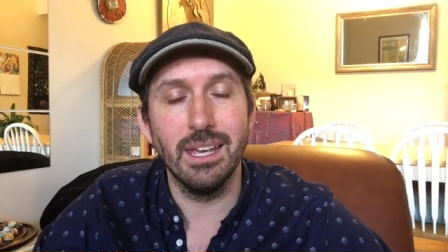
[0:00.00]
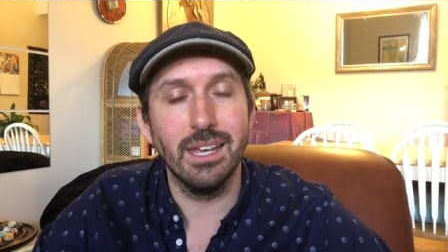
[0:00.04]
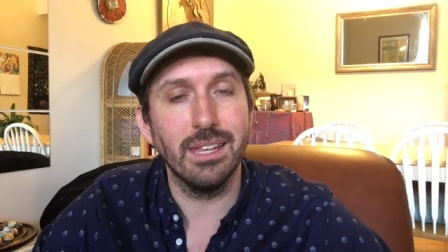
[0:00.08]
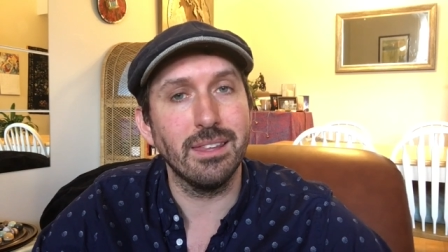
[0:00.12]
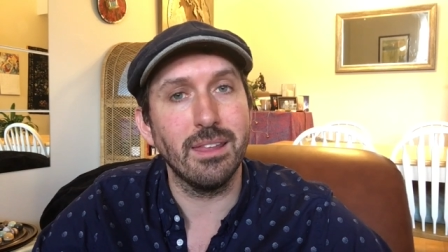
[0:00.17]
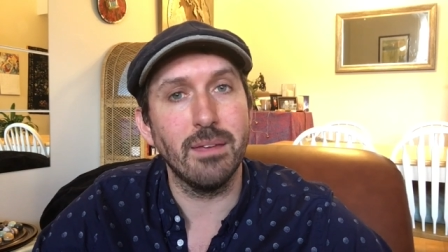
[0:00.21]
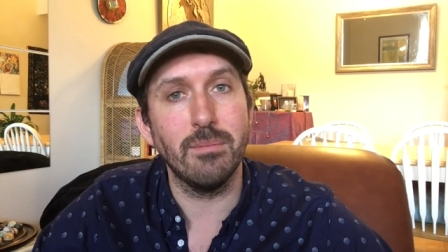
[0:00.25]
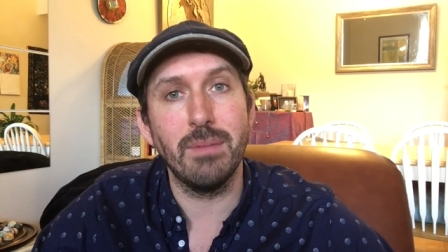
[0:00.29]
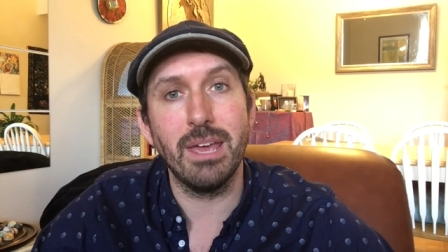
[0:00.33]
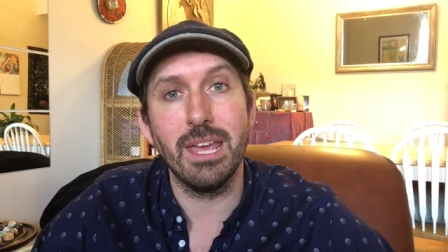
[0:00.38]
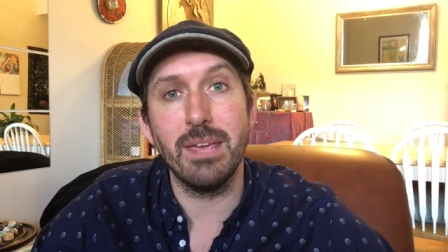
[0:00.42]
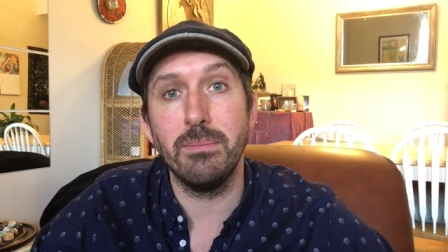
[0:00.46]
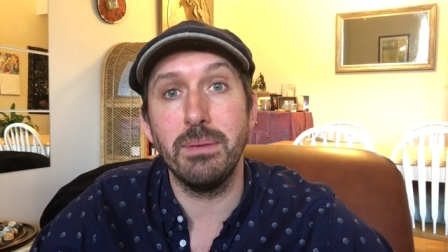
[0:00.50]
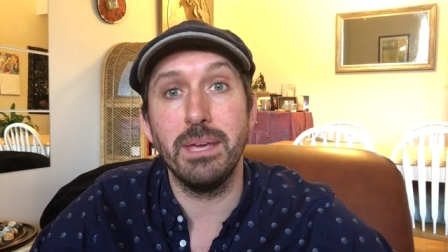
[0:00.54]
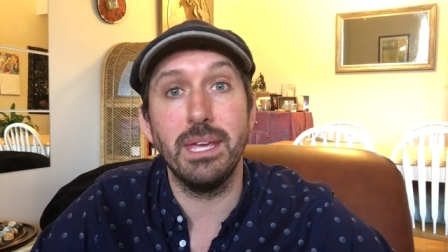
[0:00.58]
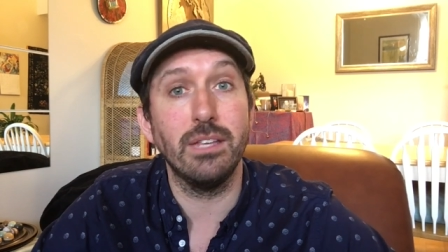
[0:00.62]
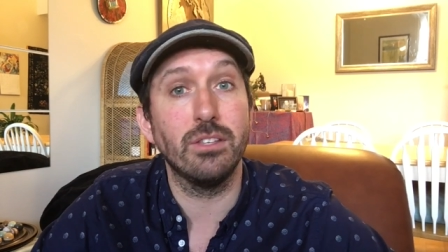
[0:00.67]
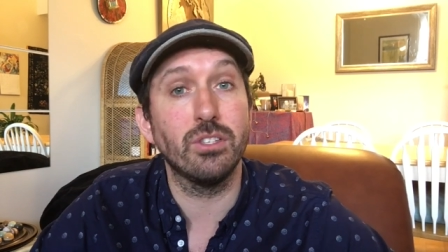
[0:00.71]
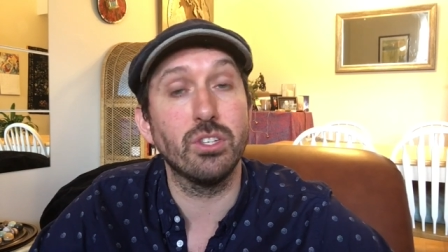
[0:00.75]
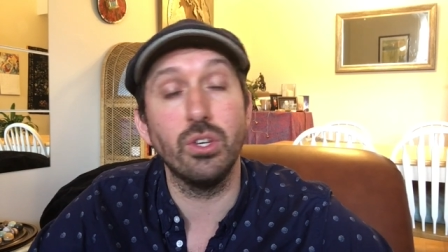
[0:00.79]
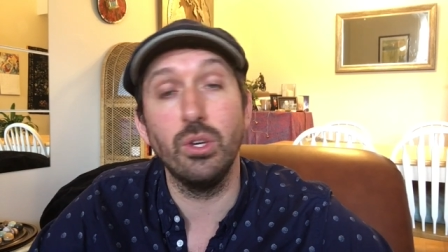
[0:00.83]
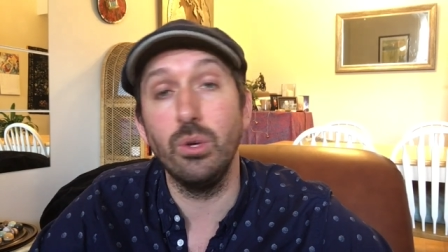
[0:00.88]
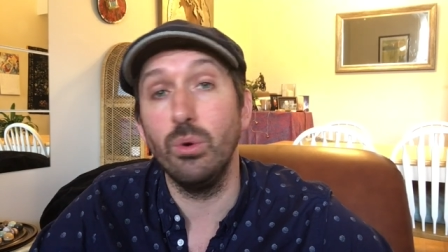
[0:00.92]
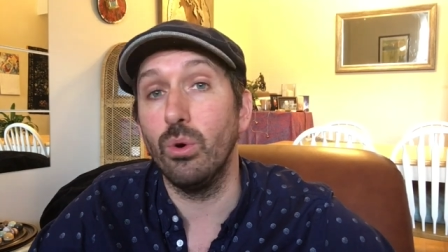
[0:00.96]
There may be
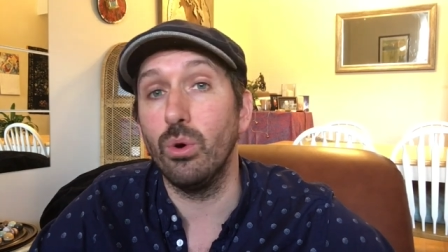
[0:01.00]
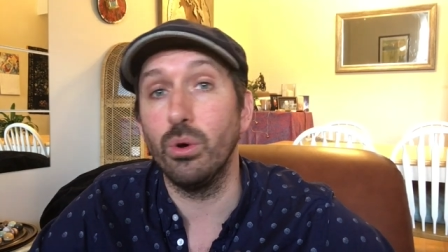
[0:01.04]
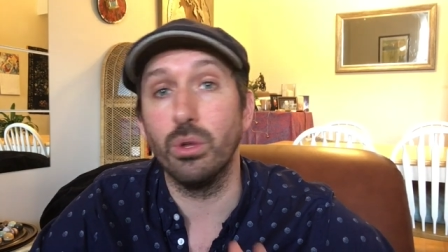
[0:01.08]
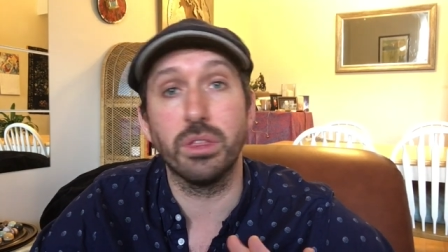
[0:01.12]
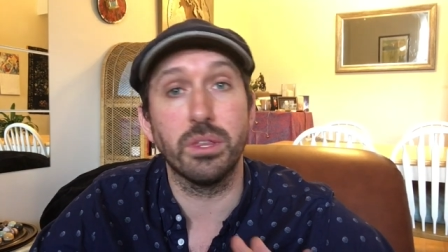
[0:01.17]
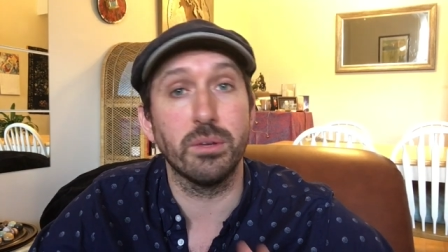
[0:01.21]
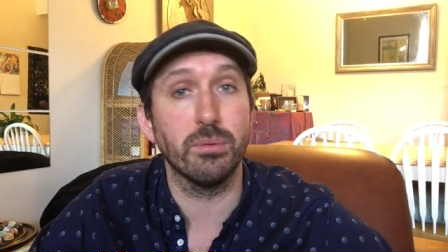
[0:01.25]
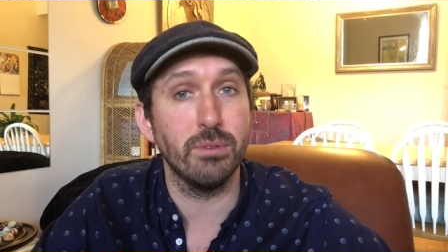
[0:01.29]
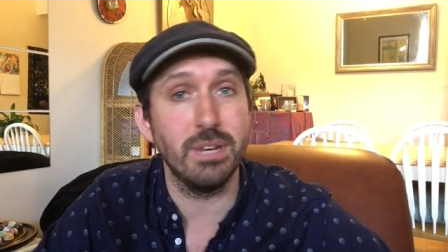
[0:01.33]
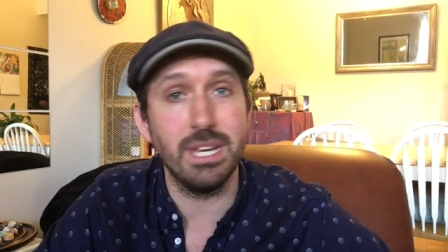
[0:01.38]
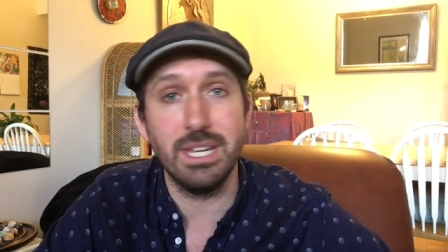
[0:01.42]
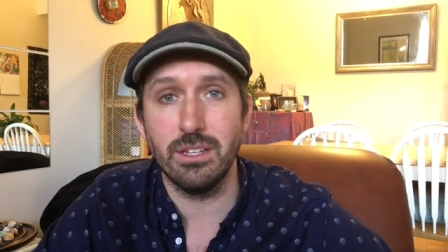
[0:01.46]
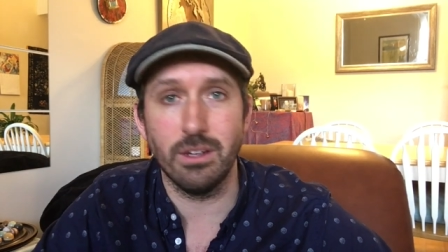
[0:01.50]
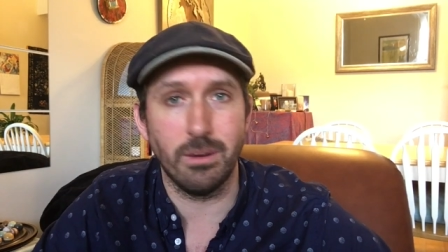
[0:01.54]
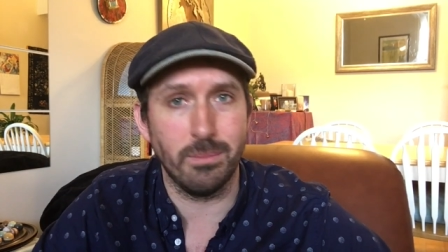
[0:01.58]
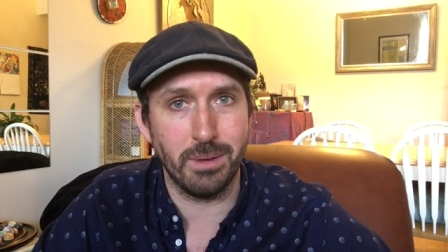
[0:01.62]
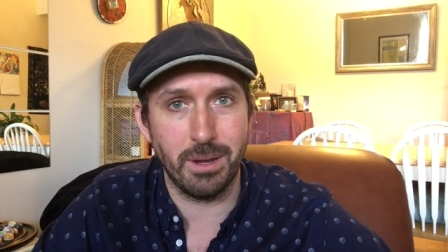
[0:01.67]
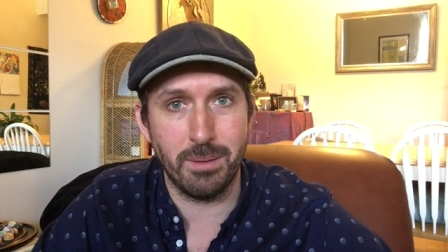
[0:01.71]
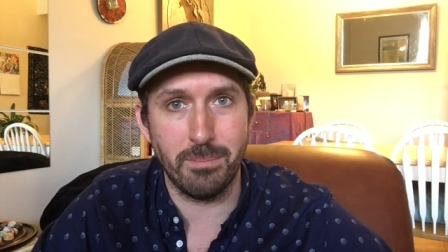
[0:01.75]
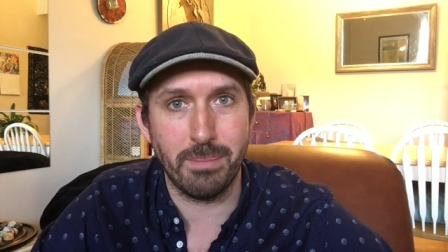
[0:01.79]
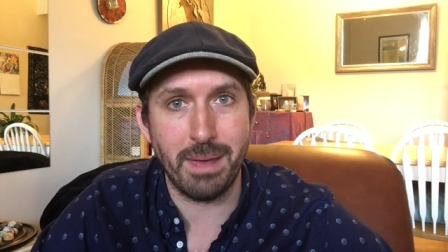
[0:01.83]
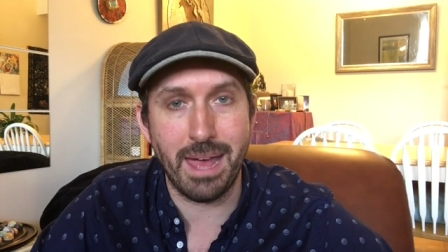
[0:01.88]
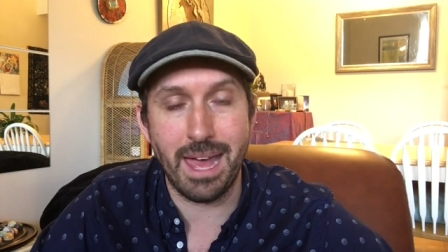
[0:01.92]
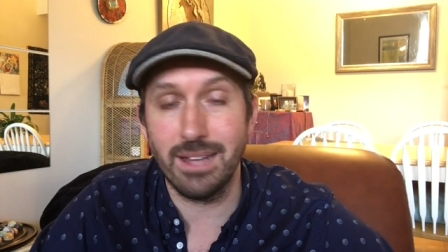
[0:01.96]
2 or 3
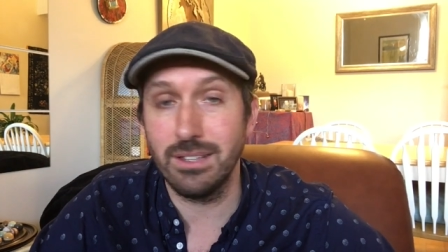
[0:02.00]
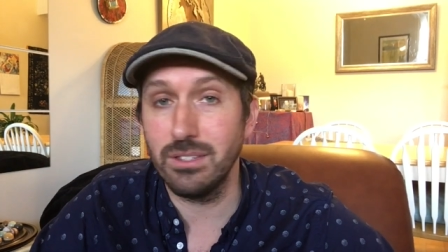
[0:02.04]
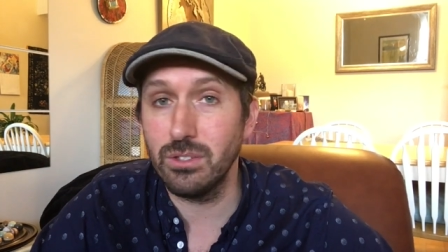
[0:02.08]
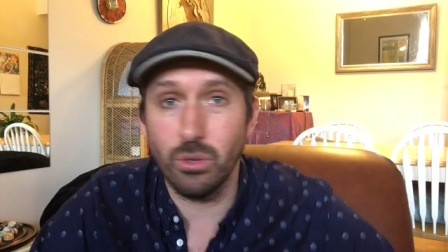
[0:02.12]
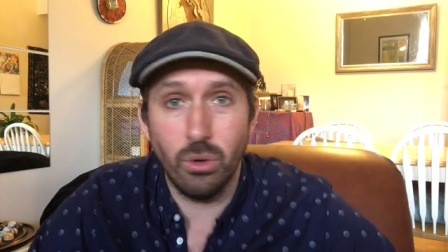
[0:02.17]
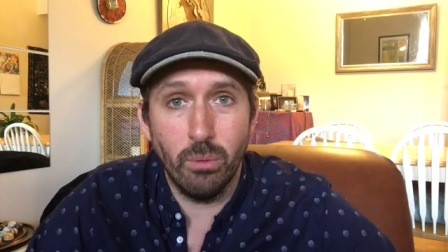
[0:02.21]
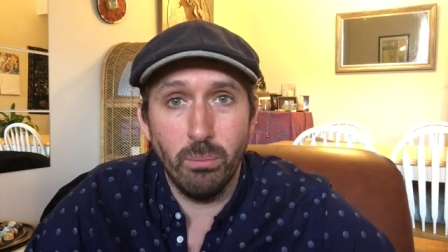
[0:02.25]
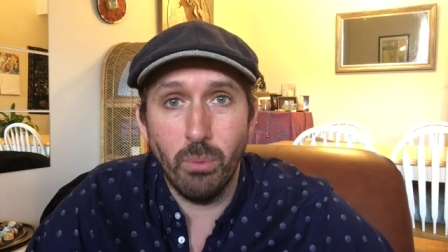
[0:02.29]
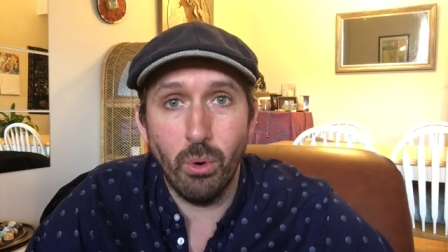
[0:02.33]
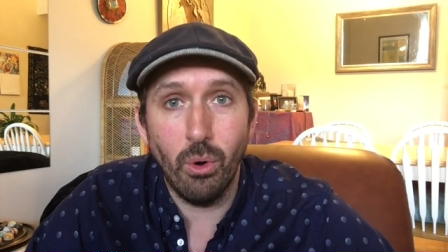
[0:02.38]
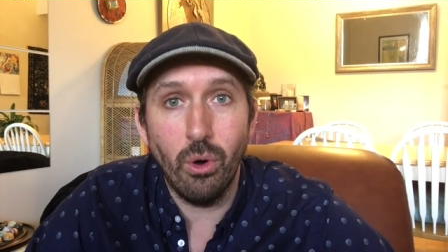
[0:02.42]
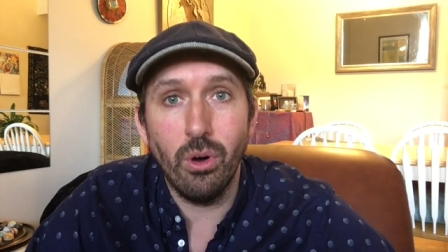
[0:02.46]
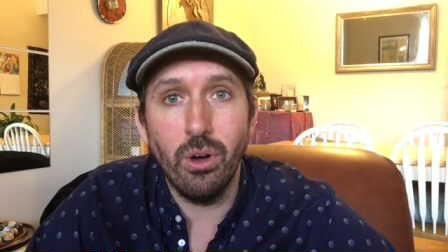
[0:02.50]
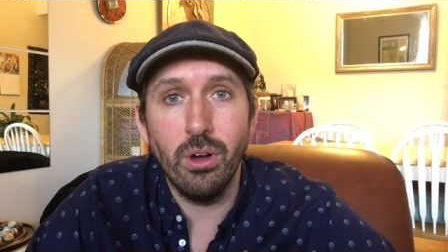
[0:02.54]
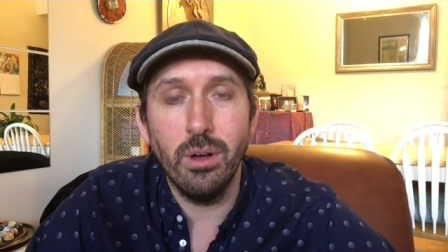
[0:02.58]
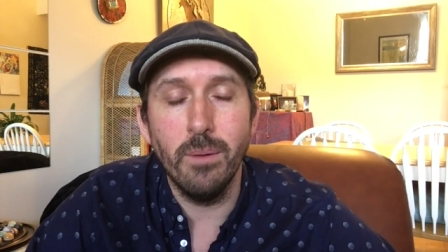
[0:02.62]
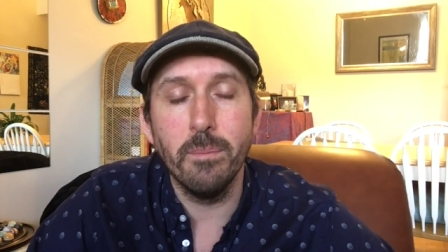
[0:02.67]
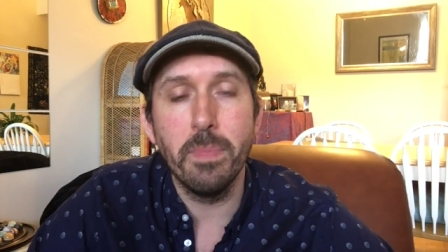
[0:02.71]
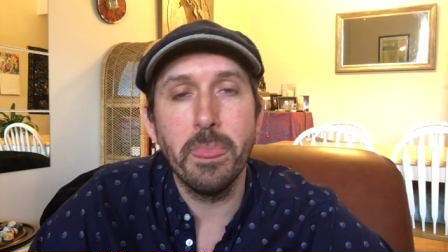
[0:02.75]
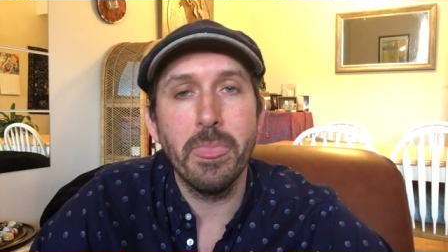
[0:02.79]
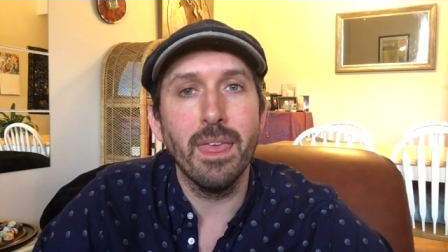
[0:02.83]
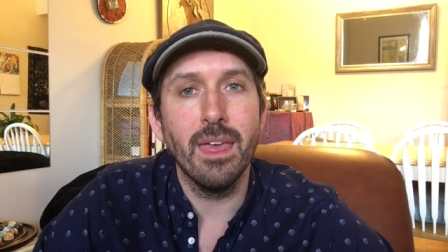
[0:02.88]
dominant patterns or more.